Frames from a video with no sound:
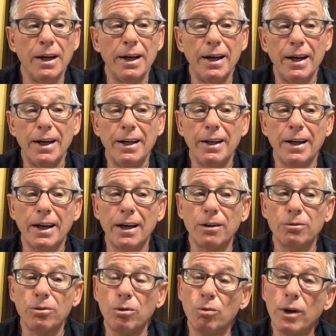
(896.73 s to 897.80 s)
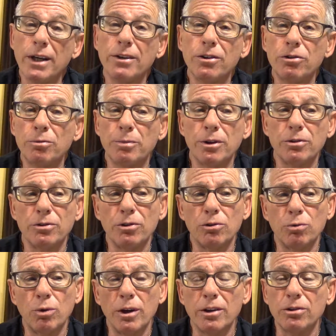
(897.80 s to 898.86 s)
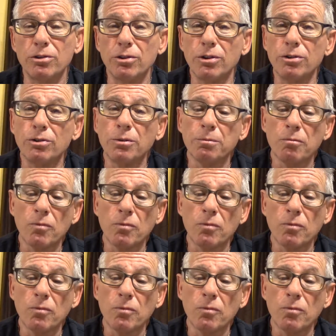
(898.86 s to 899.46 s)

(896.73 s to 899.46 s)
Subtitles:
Anyhow, the way this business works is